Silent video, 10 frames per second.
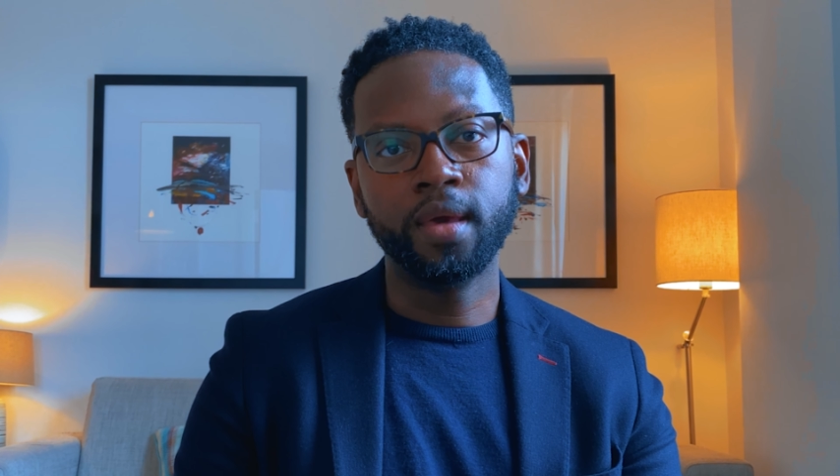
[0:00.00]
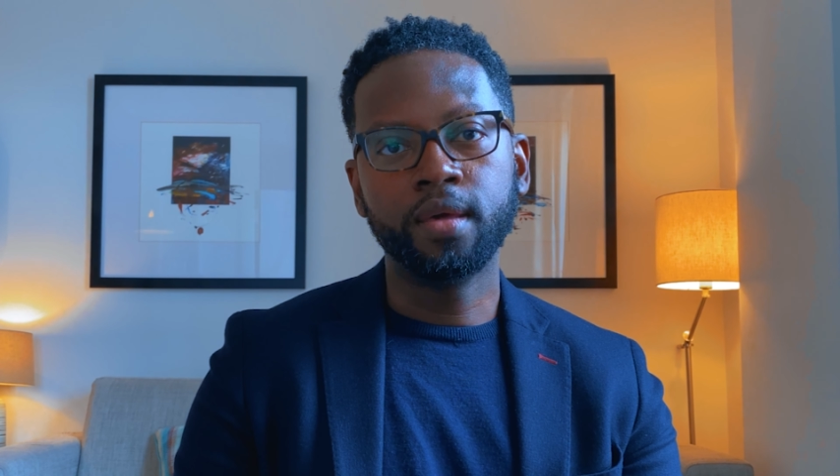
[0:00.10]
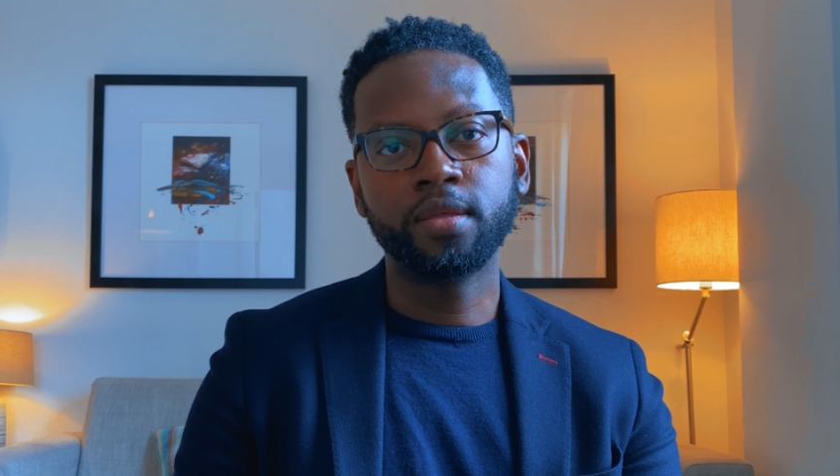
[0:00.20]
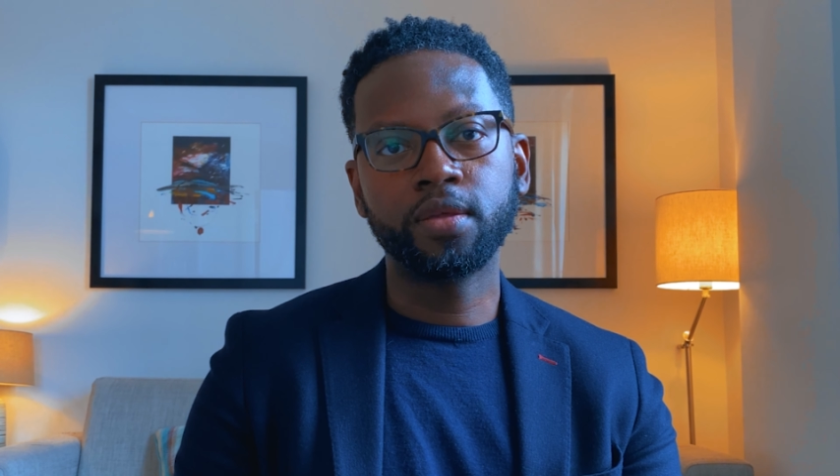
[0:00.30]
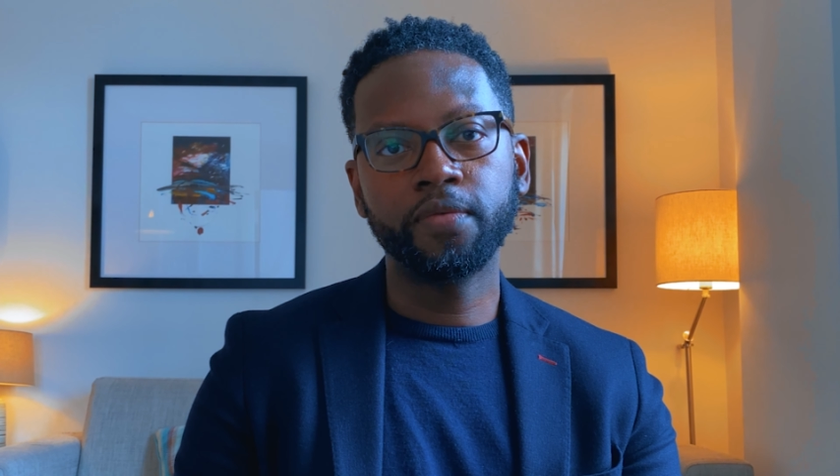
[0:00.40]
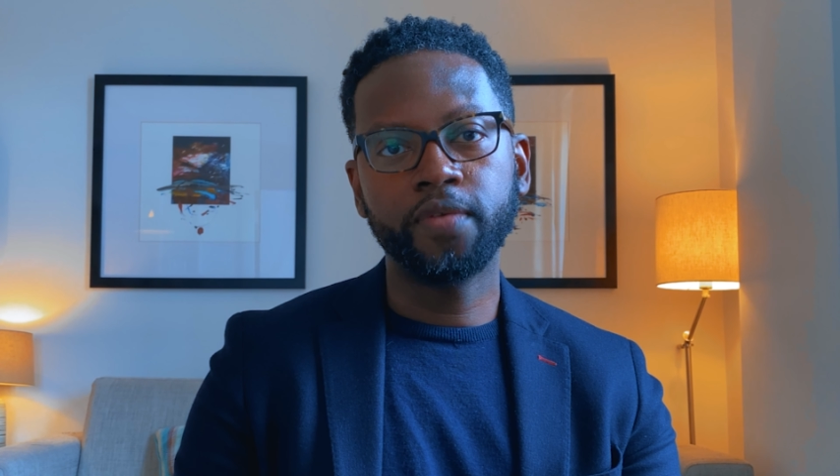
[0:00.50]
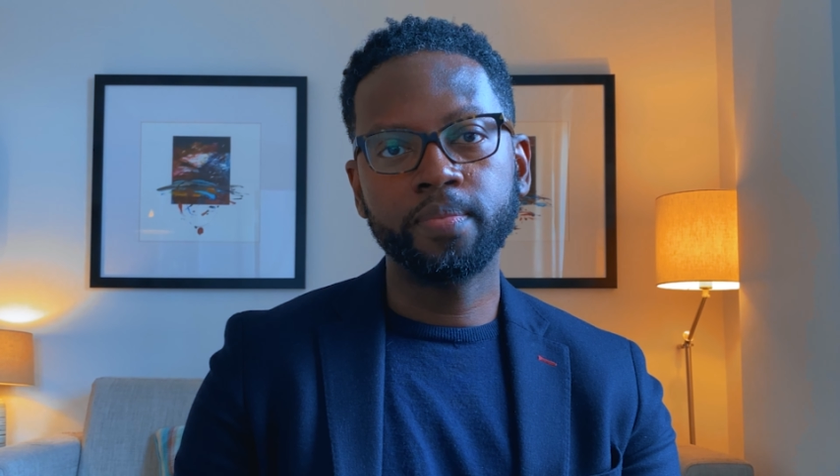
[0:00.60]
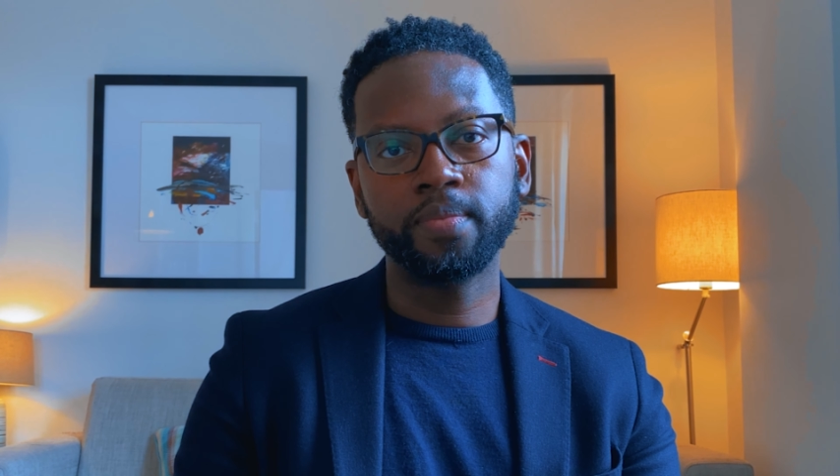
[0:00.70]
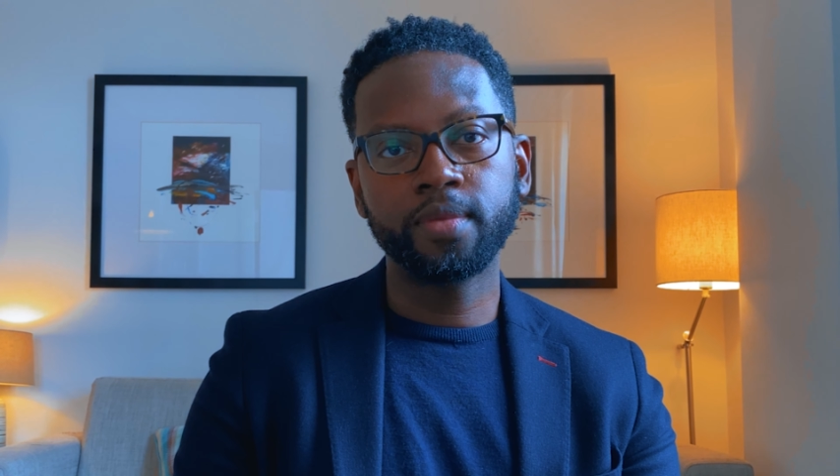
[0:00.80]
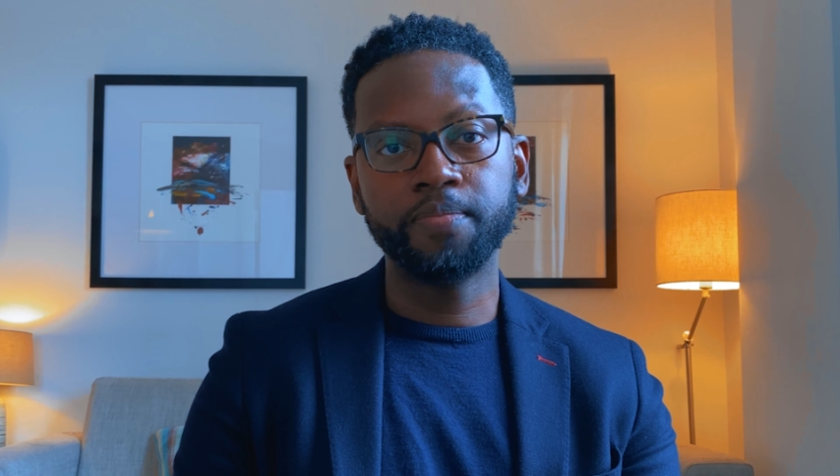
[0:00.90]
So
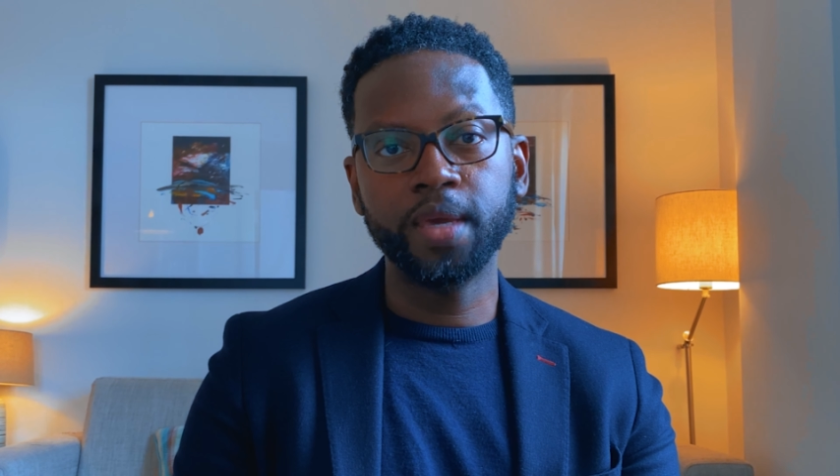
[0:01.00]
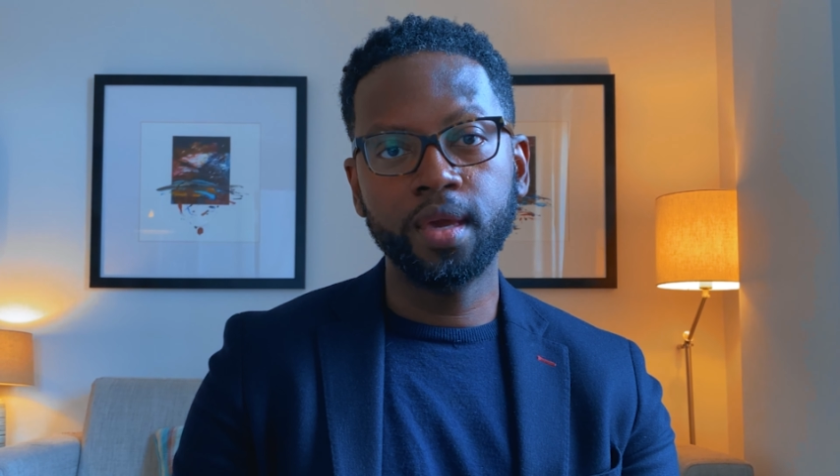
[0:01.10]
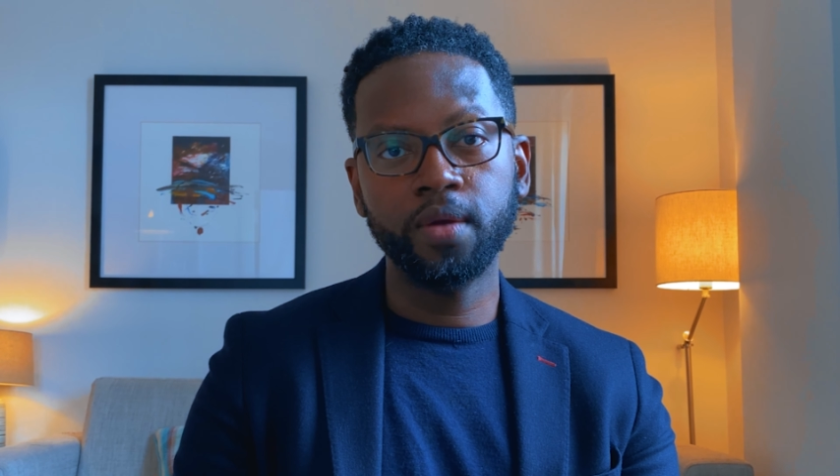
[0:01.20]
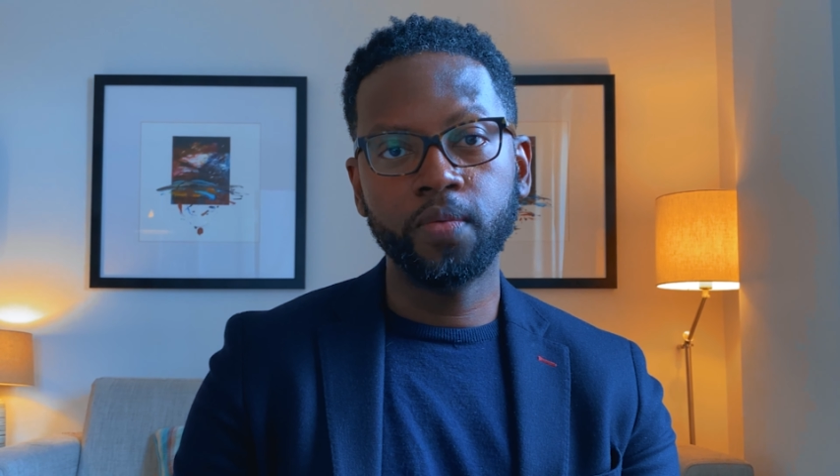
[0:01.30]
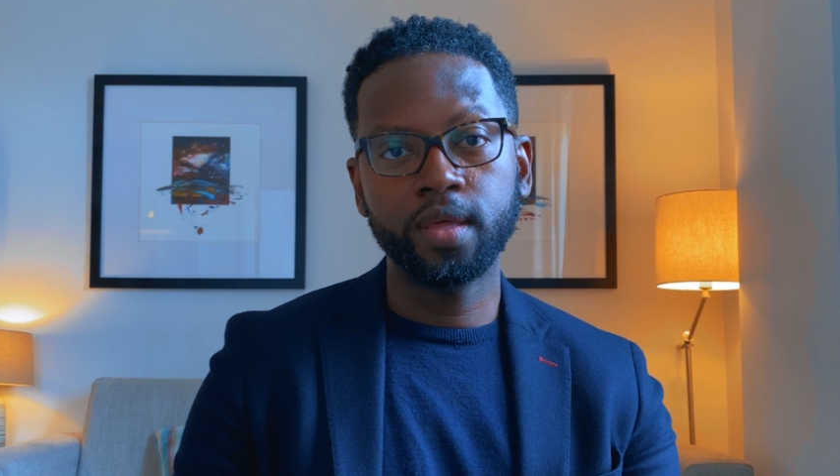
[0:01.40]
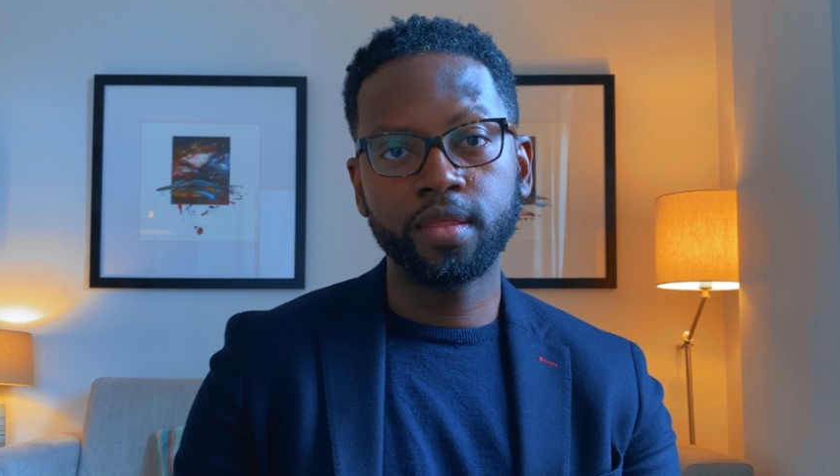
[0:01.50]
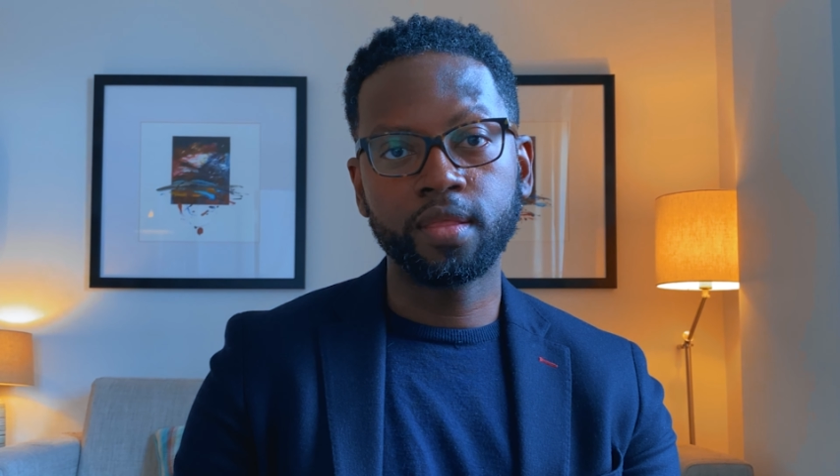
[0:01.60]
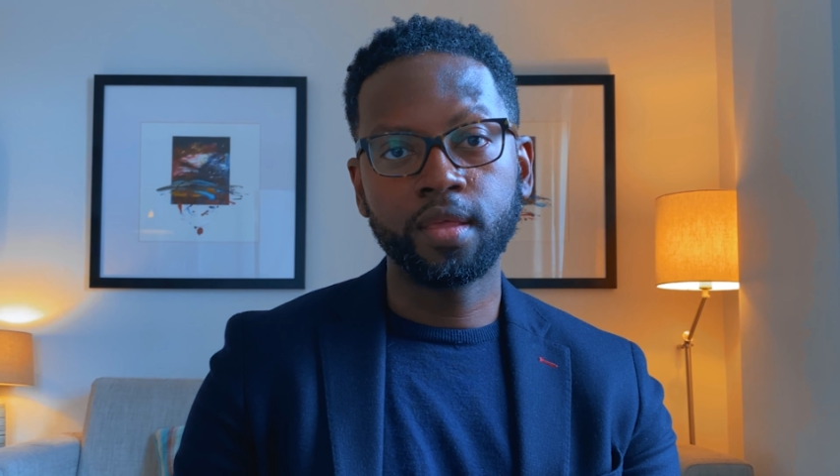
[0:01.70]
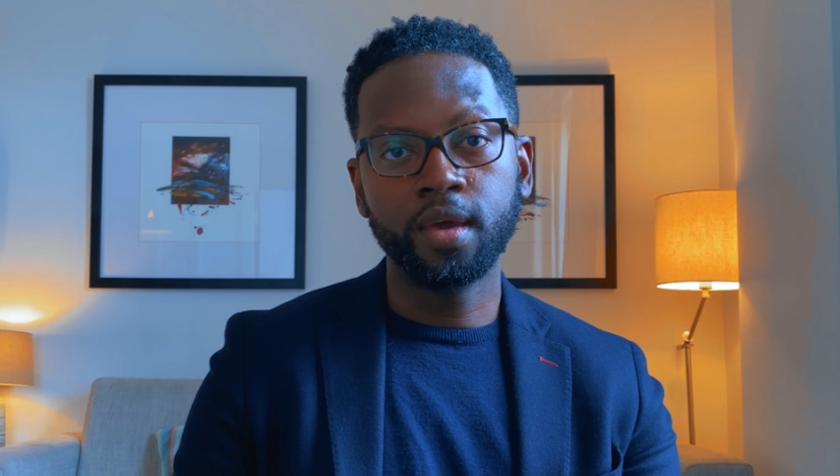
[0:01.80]
from speaking with